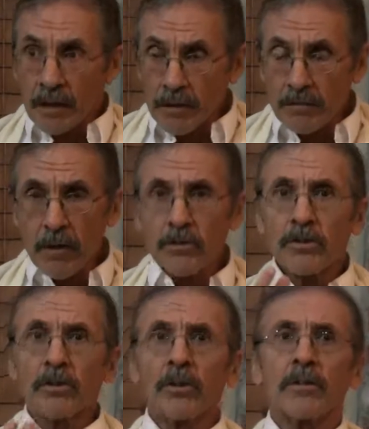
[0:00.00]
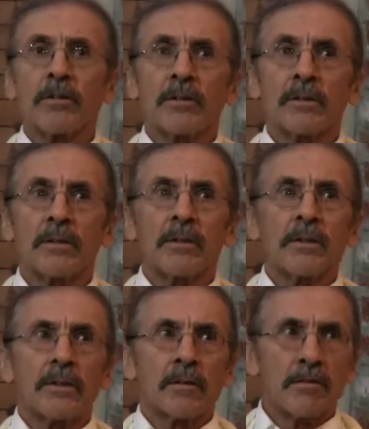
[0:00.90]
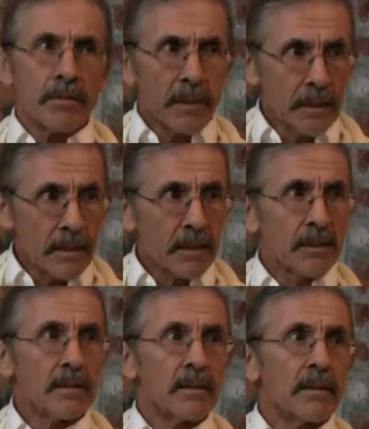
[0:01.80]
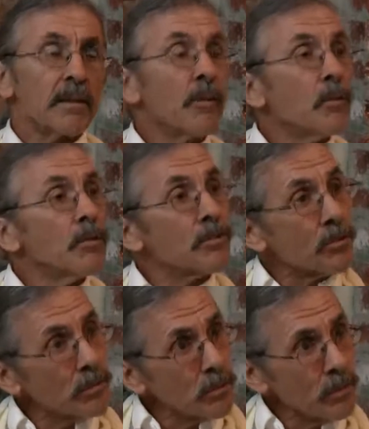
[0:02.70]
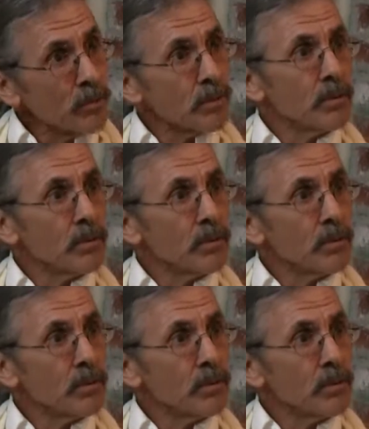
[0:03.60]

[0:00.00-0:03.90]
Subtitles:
devotional feeling that was true.